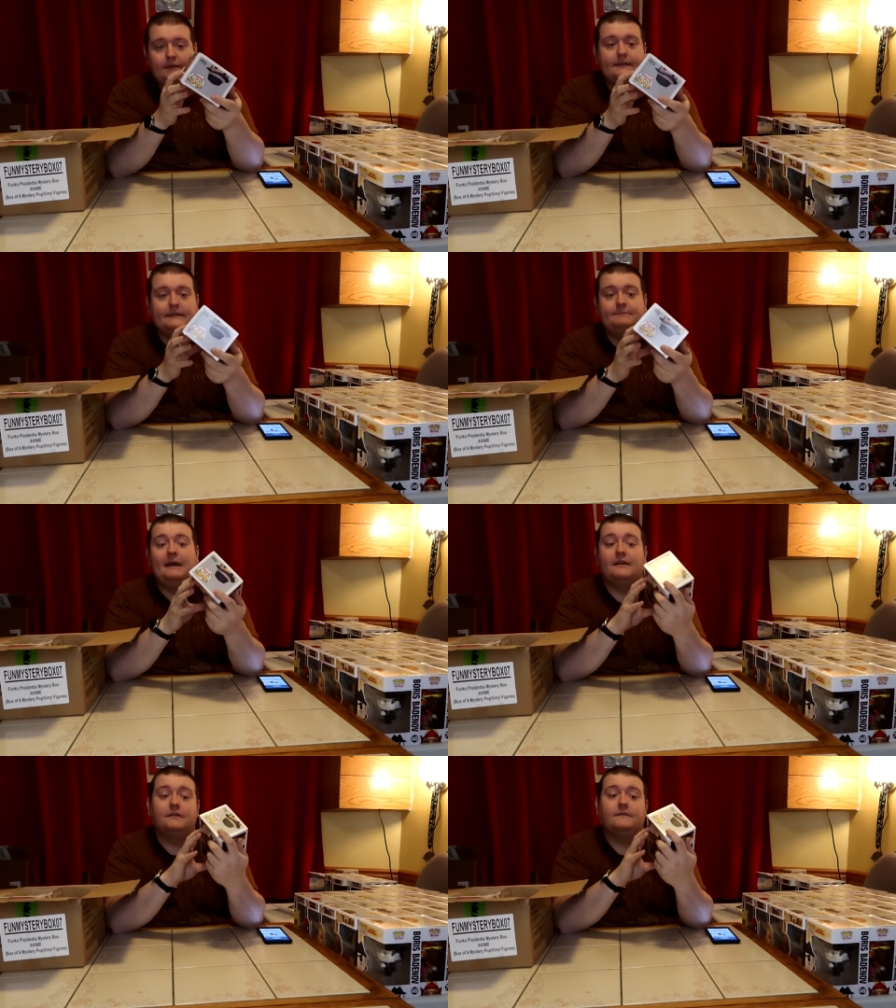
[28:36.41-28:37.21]
This is
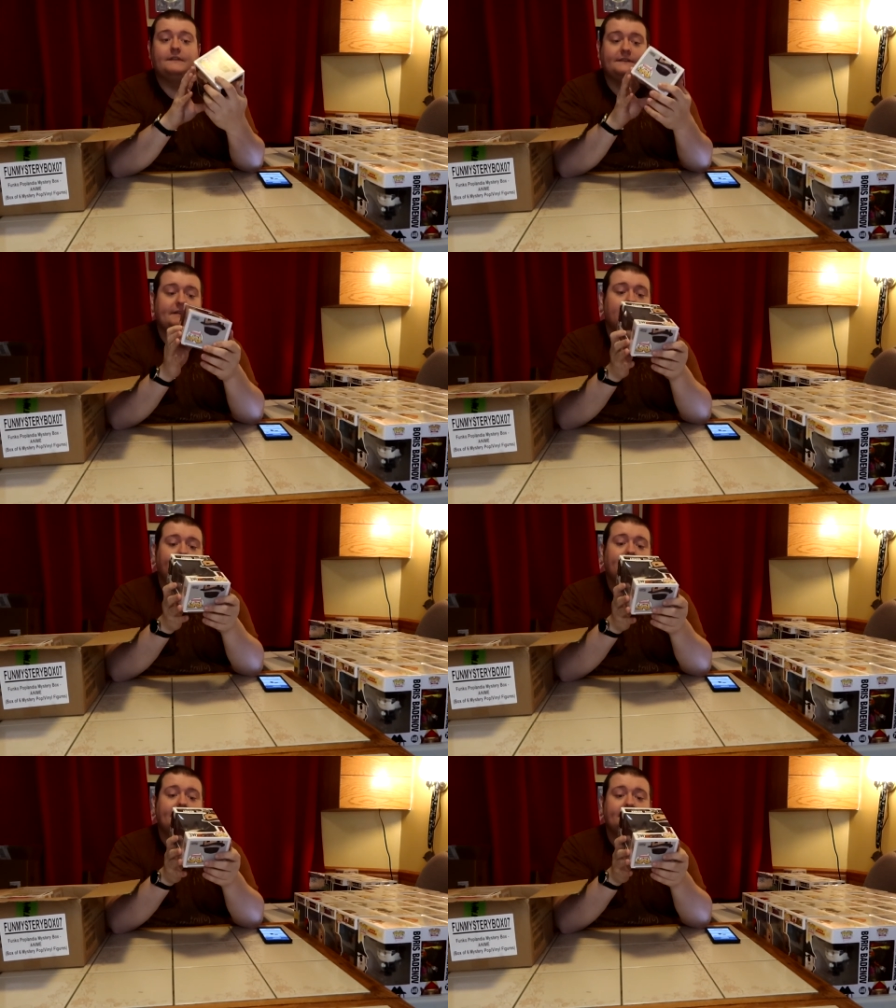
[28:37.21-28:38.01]
better. There's still,
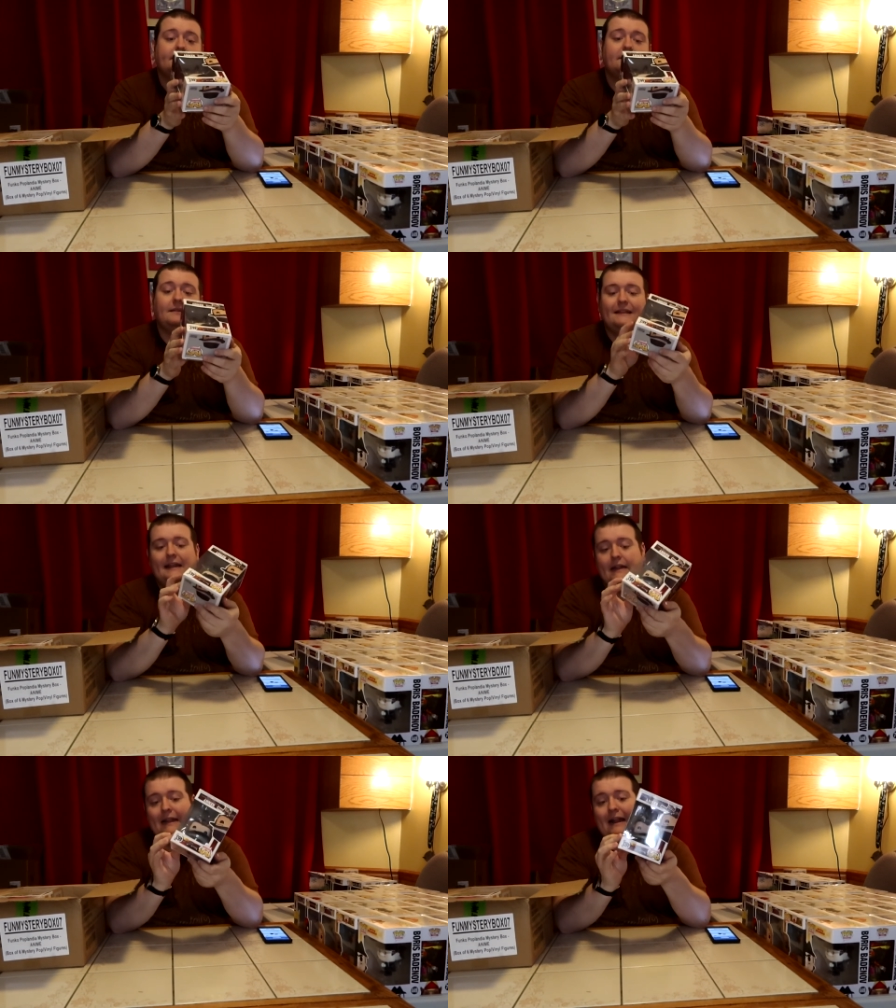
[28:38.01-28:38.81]
but there's still
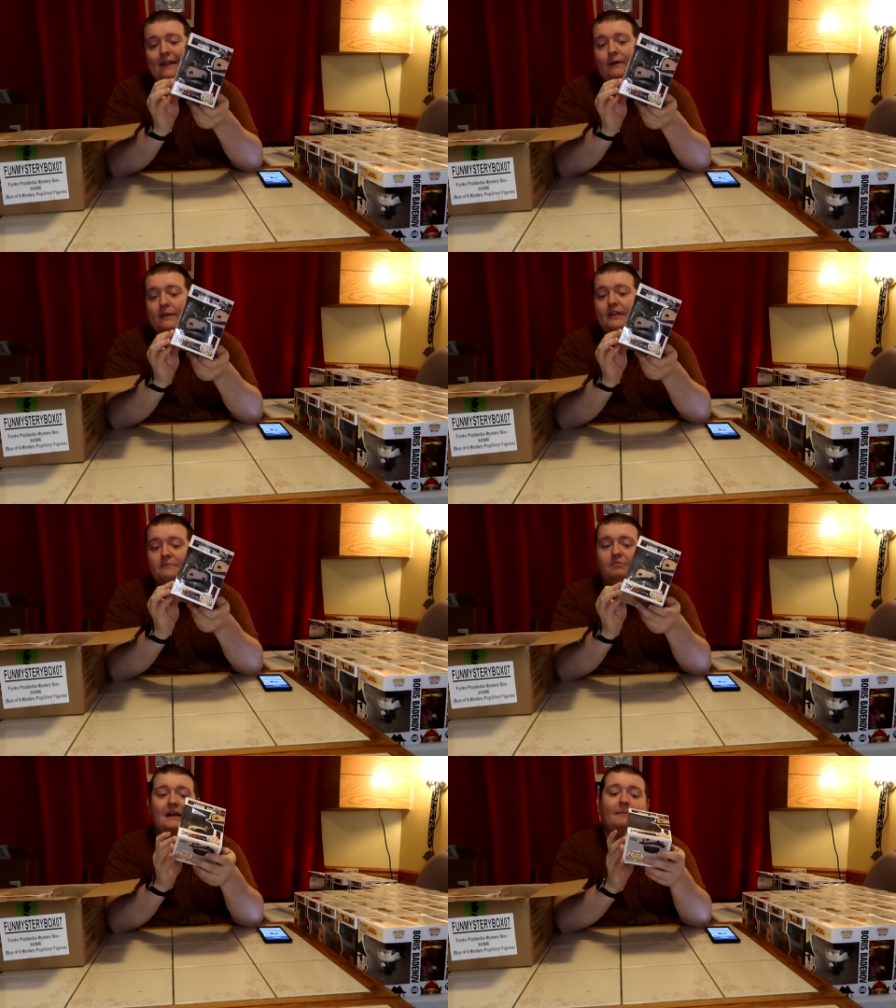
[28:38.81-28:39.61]
a lot of that we
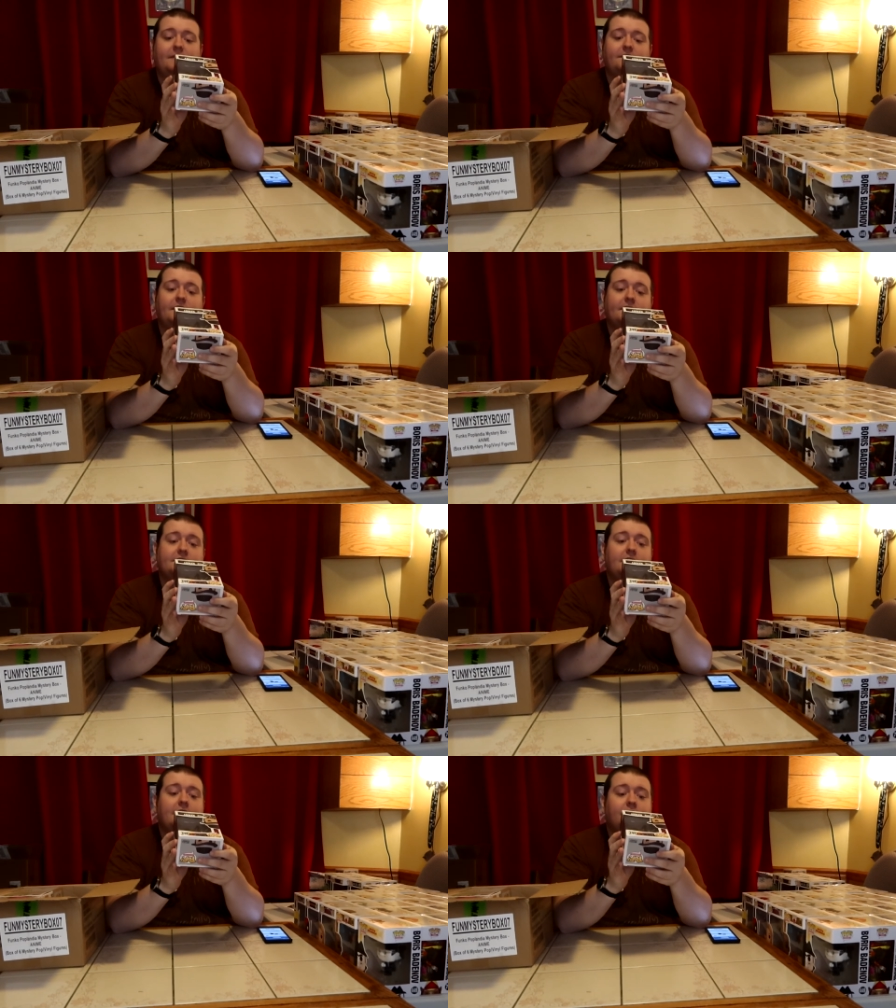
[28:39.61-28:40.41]
can probably fix.